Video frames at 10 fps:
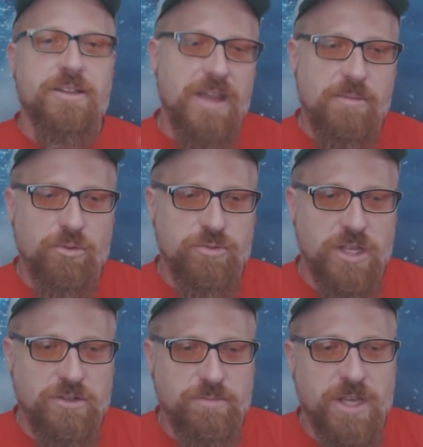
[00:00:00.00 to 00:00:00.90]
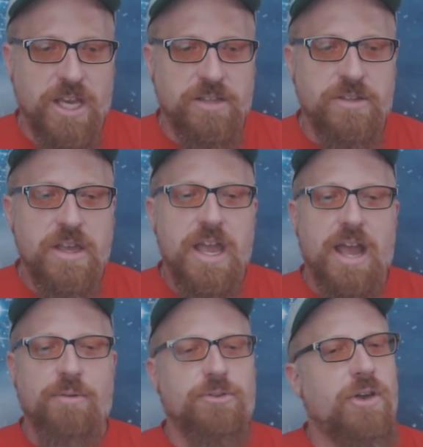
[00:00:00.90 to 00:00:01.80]
the table and did some things
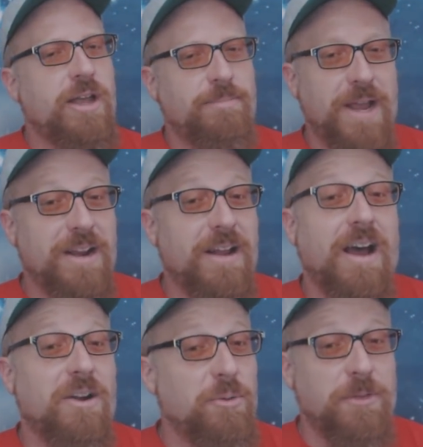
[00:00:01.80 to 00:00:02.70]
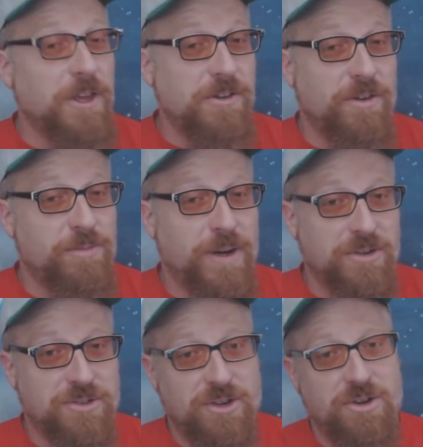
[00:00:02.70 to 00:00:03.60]
and was like, man, I don't think you have
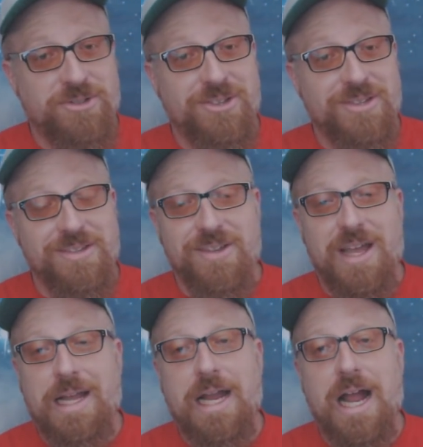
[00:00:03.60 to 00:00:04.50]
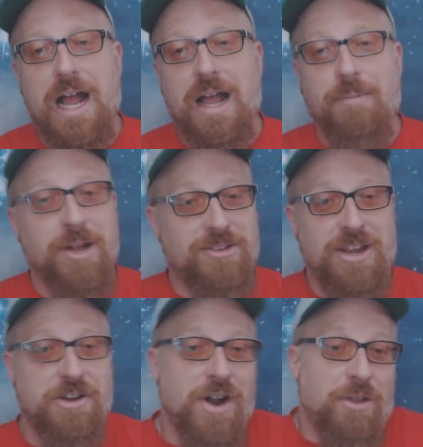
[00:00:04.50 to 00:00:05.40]
spinal stenosis. He's like, I'm not
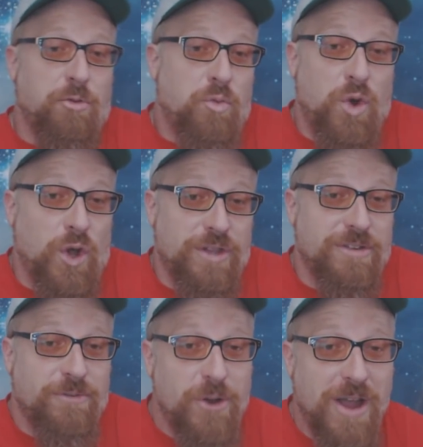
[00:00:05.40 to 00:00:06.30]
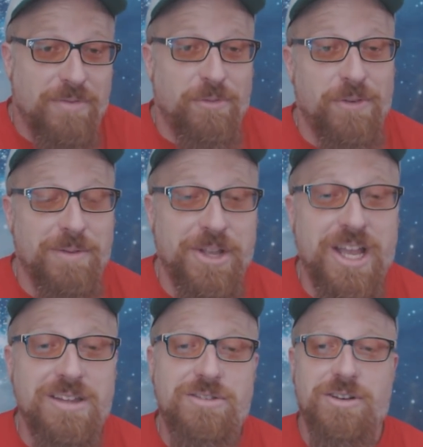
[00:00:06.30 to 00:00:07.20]
saying you're out of the woods. If you have the family
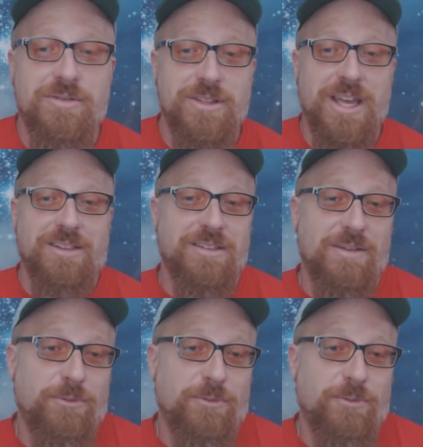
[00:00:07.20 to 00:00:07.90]
history of it, that